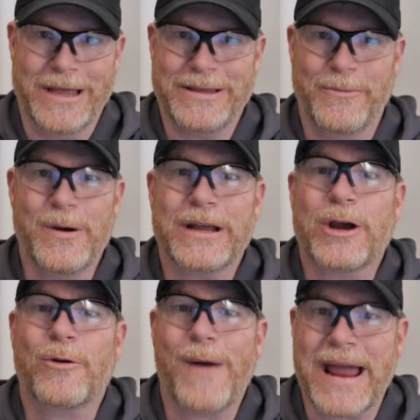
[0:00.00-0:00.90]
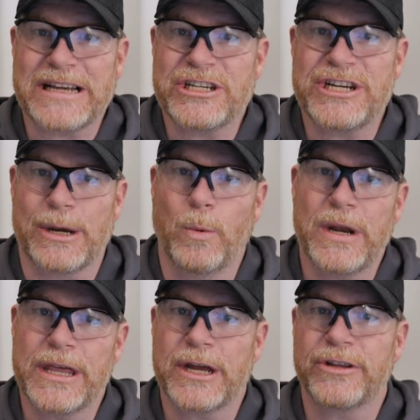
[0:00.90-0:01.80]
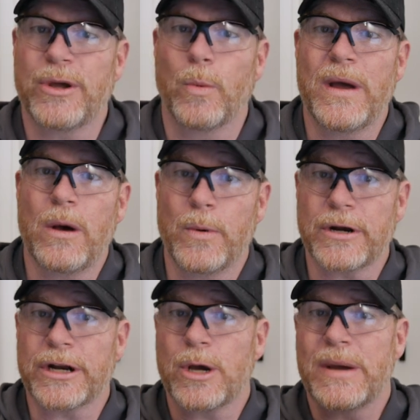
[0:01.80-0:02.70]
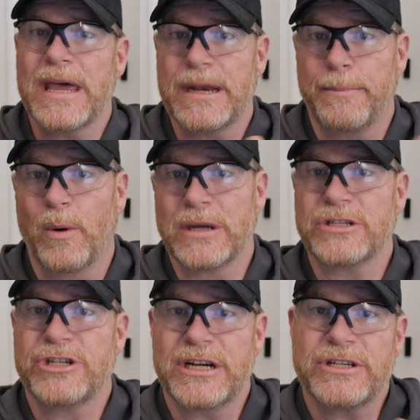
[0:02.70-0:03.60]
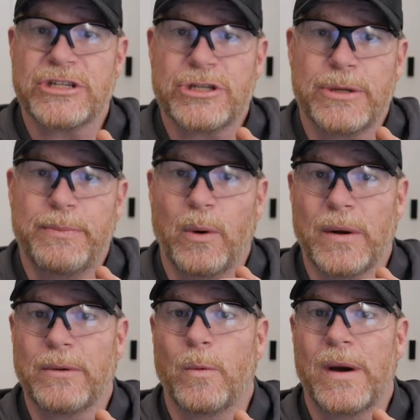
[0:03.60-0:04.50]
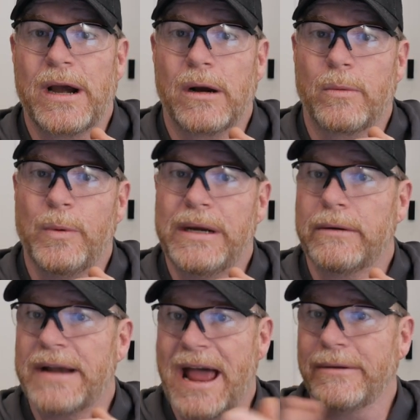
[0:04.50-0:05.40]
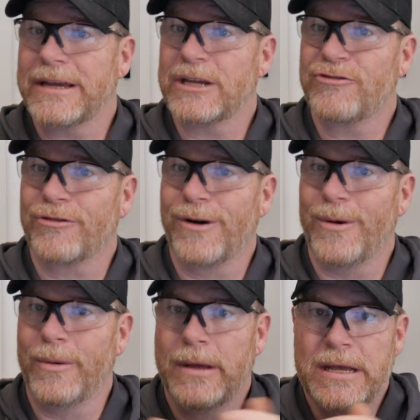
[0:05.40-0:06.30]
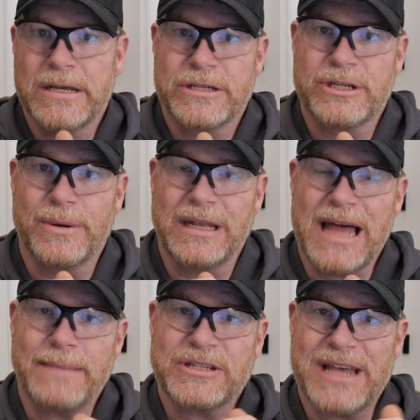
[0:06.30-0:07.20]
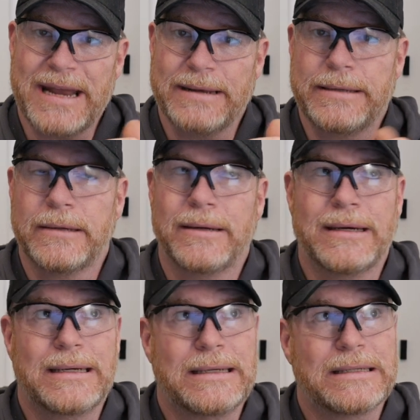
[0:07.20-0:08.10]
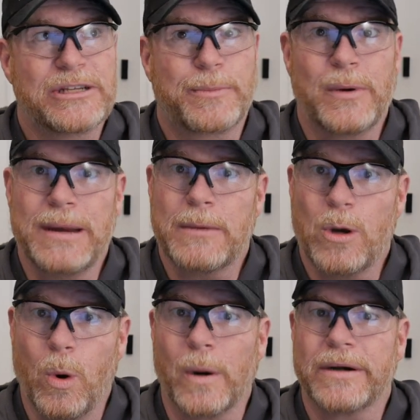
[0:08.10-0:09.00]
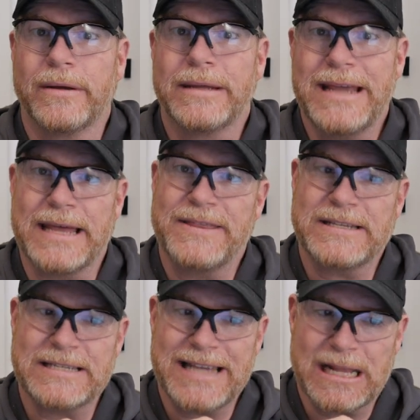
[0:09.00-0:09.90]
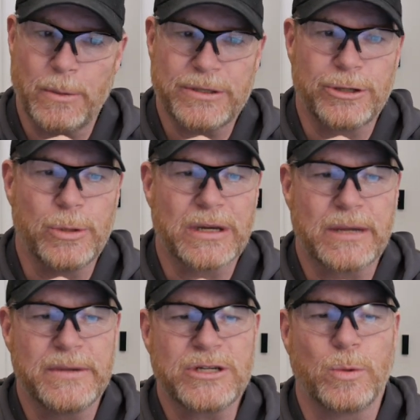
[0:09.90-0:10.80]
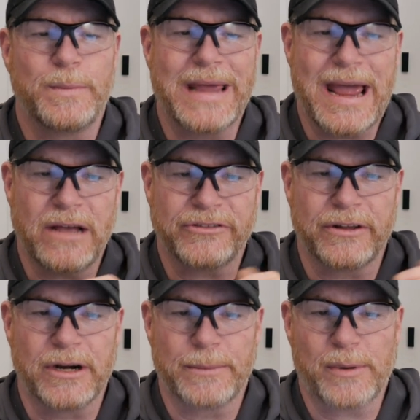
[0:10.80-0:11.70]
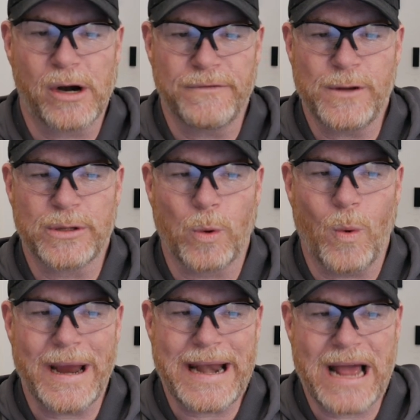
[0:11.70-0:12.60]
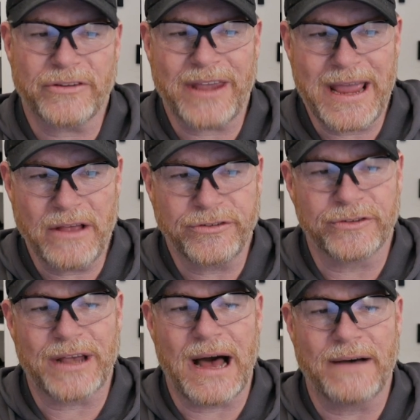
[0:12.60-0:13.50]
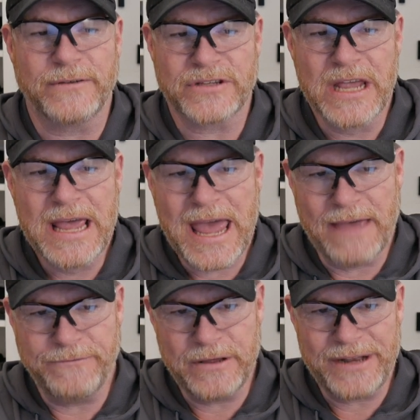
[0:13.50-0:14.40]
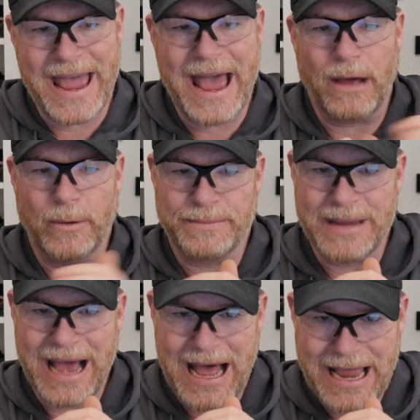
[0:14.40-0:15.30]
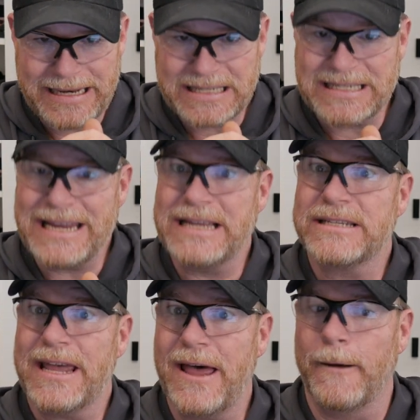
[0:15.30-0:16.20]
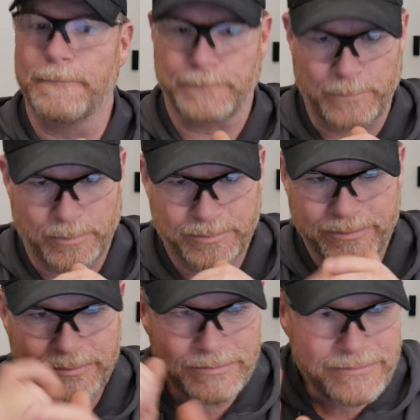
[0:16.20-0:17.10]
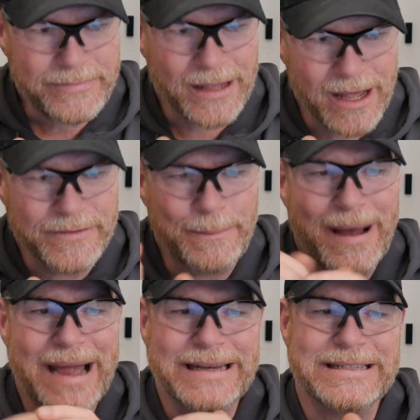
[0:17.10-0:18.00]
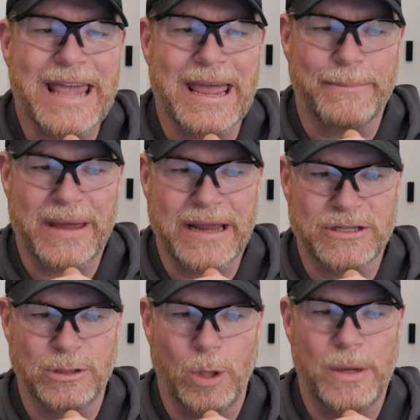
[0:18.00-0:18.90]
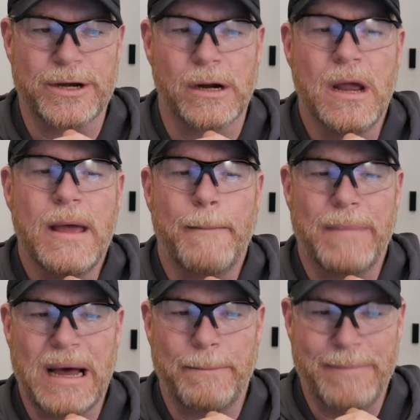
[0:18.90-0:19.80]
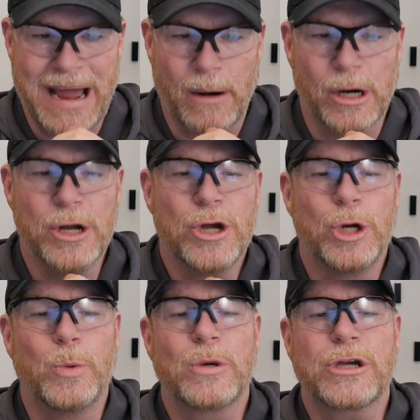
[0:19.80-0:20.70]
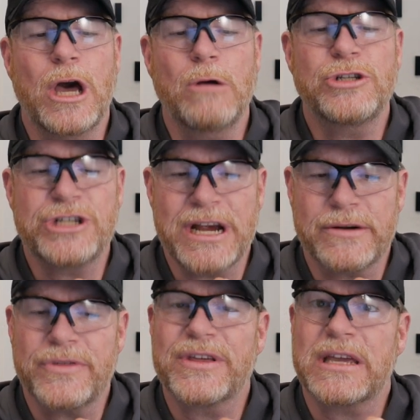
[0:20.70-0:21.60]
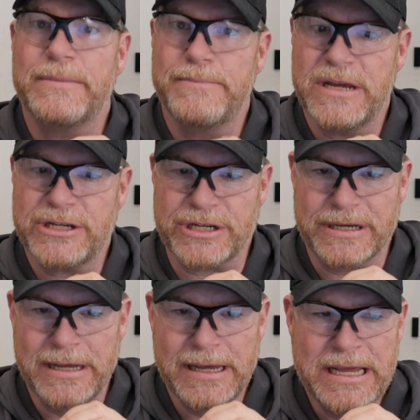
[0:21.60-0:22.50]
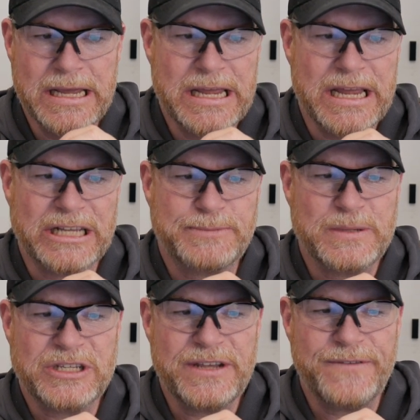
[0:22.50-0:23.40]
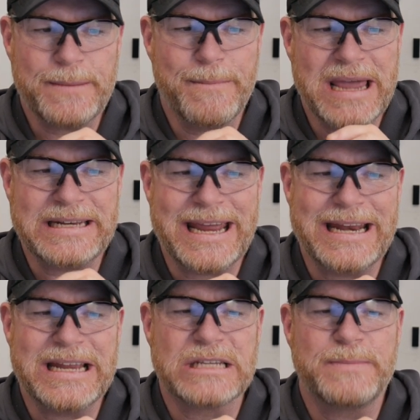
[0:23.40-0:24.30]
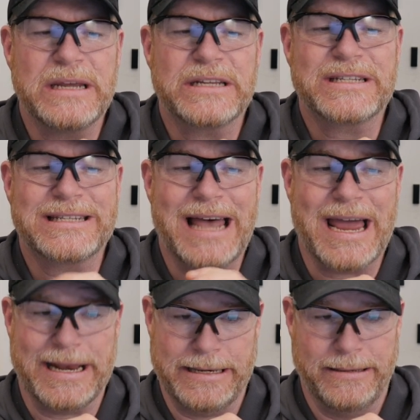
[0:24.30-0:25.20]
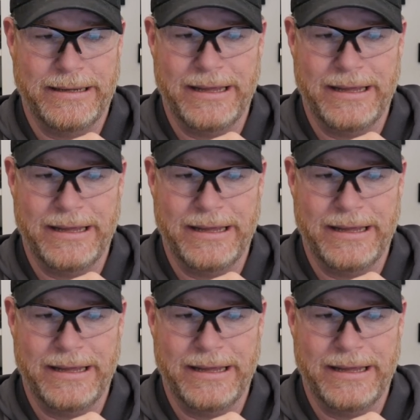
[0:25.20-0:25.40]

What a crack of shit. What are they going to do? Well, we're going to go ahead and appoint judges to the point where we are now in control. So a lopsided Supreme Court. Yes, that's exactly what they're doing. The commission will be housed under the purview of the White House counsel's office and filled out with behind-the-scenes help of the Biden campaign's lawyer, Bob Bauer, who will co-chair the commission. Its specific mandate is being decided.